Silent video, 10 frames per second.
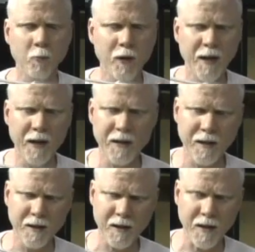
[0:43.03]
What it is,
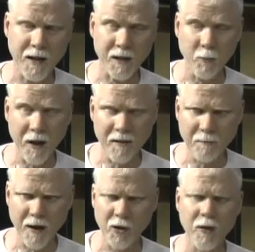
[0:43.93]
it's a, it's a way of
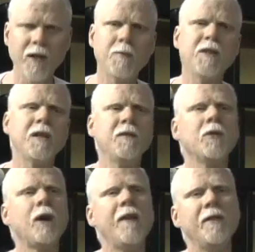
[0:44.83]
measuring the specific
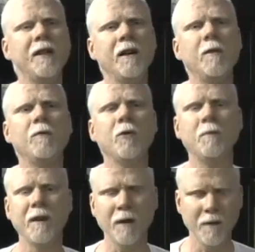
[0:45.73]
gravity of your
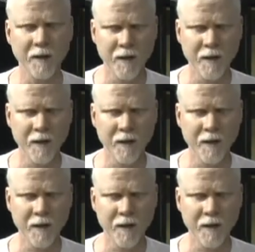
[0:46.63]
beer.